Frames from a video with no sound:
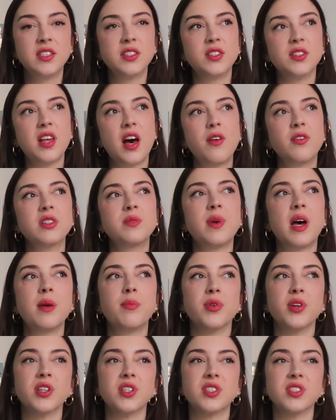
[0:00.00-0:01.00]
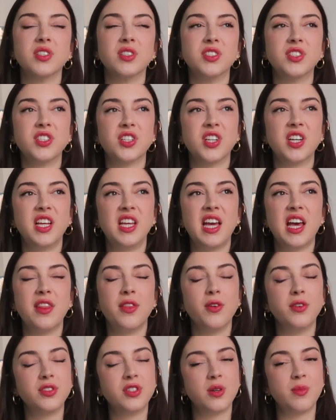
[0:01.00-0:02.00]
So that was my personal journey,
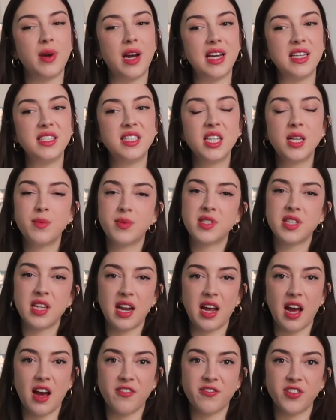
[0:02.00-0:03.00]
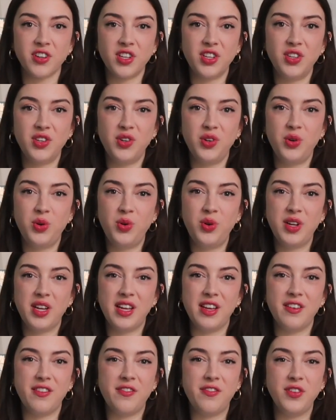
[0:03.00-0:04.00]
and those are my tips that I have for you
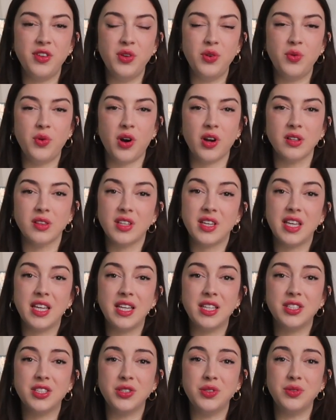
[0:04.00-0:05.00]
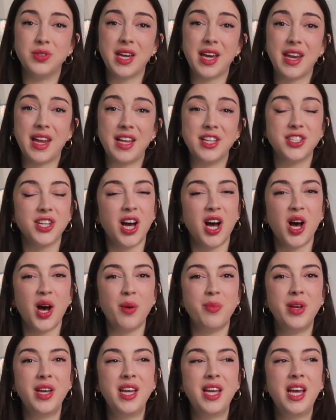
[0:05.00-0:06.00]
if you are looking to get a
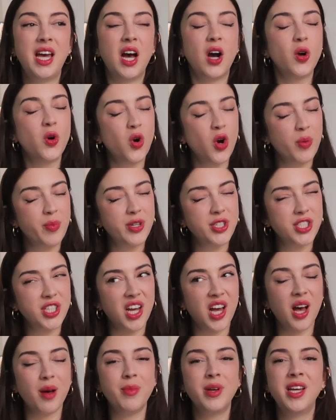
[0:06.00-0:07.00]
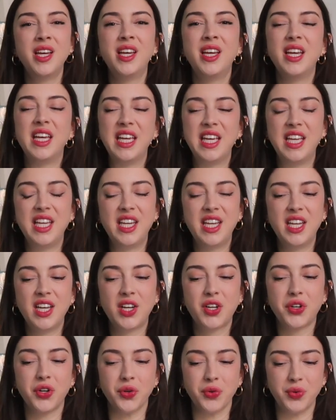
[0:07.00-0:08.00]
job, a corporate job, in
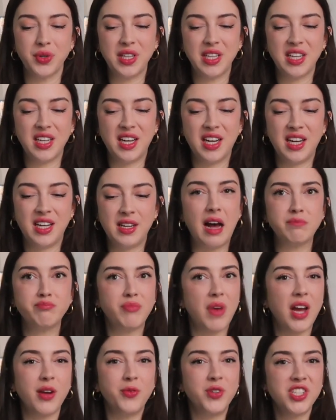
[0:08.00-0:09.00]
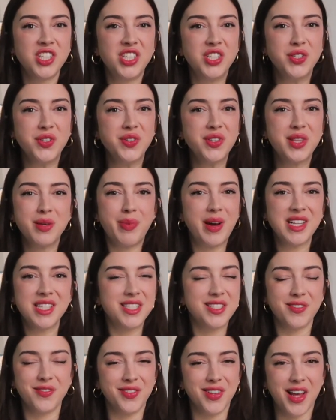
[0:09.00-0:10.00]
Korea. I wish you the
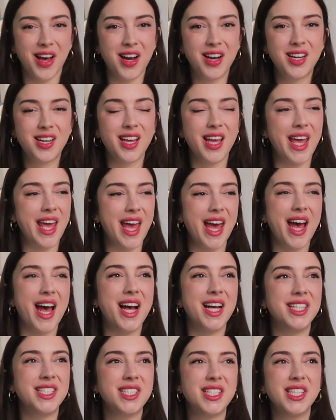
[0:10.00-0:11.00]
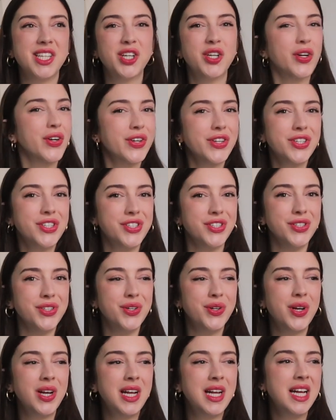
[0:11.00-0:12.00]
best of luck and encourage
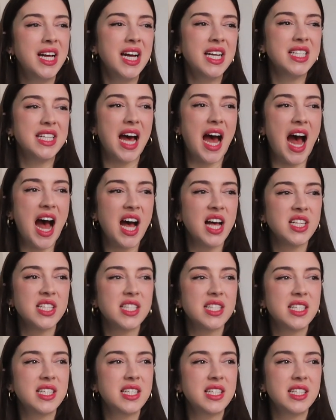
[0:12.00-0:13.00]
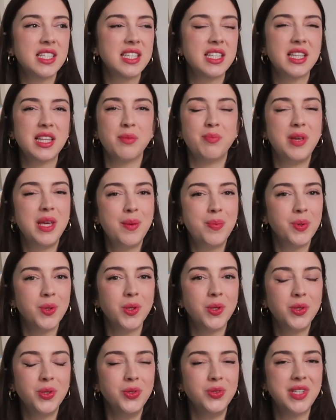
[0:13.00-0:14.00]
you to ask the
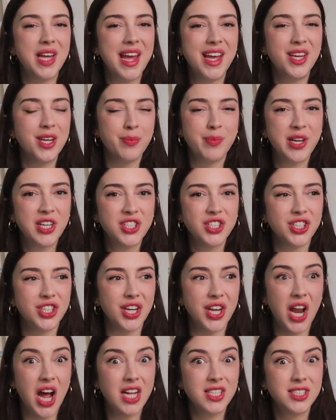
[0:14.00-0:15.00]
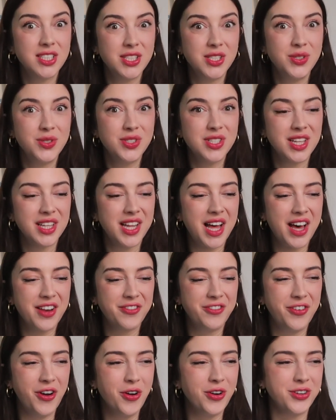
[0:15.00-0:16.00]
people who take your picture not to use a lot
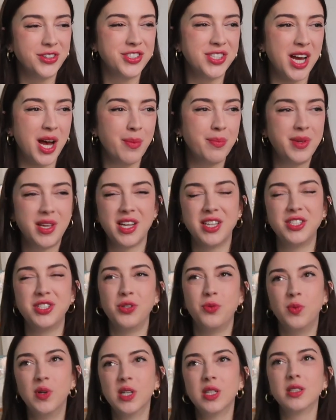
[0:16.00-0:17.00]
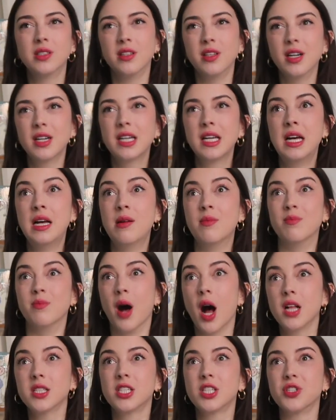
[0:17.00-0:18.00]
of Photoshop, because you will look
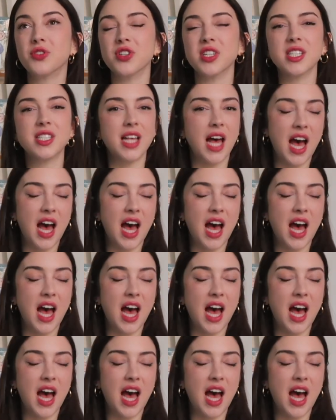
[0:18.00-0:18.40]
monstrous.